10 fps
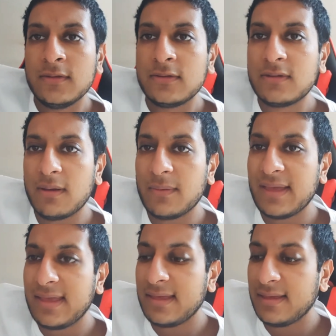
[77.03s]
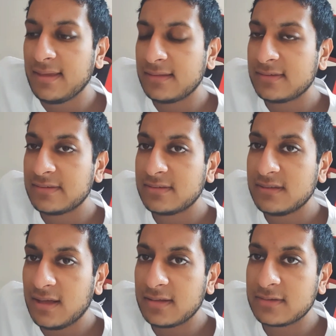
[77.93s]
So it
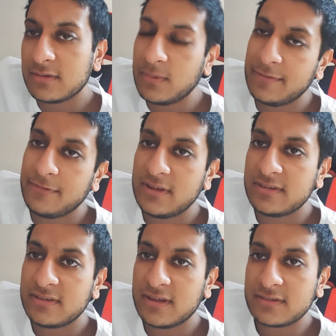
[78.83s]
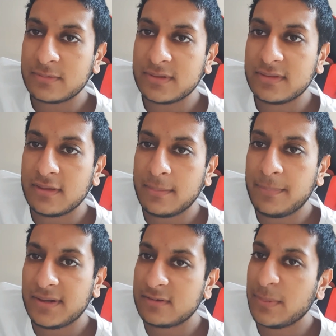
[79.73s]
starts off, well, first it starts off with a
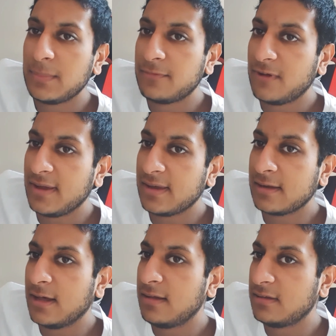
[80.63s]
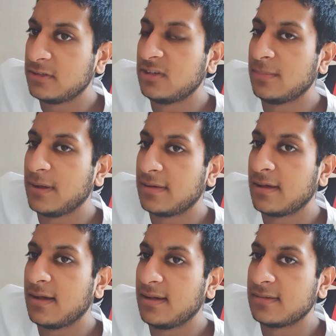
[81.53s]
bunch of people finding an, a ship under
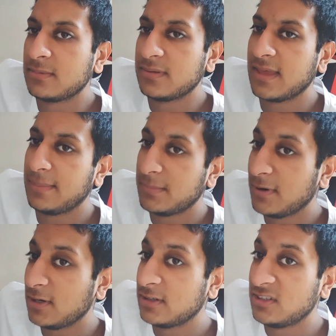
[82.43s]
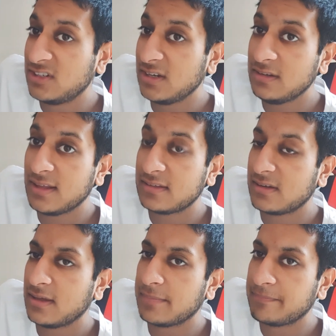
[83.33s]
ice with Captain America's shield. That's
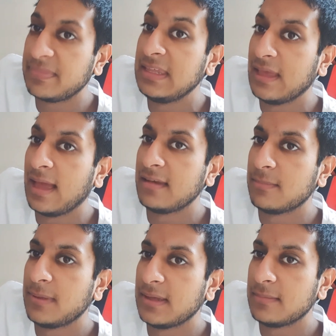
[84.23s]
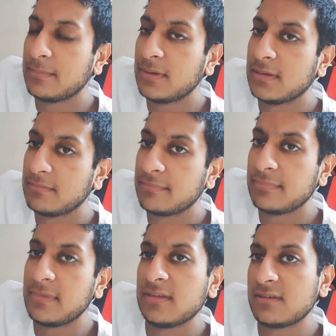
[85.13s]
like the end bit, but
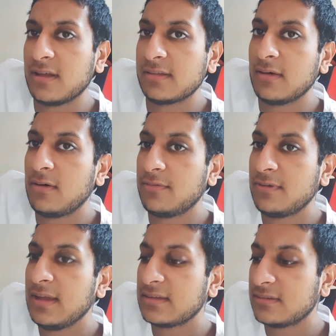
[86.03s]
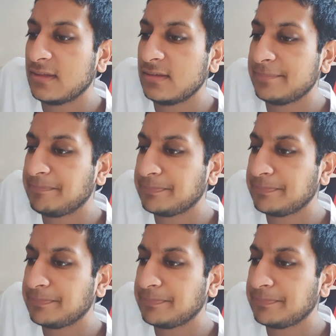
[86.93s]
they start that off. Next, they